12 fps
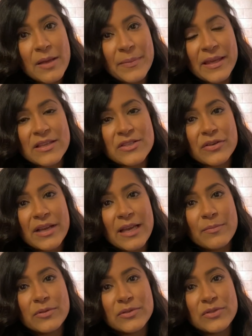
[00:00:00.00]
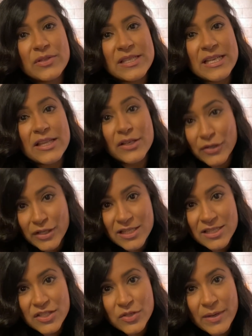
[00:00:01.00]
because they're able to see the good in
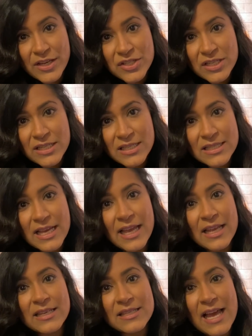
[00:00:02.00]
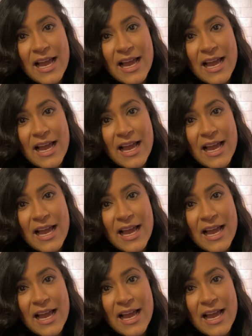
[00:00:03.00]
situations and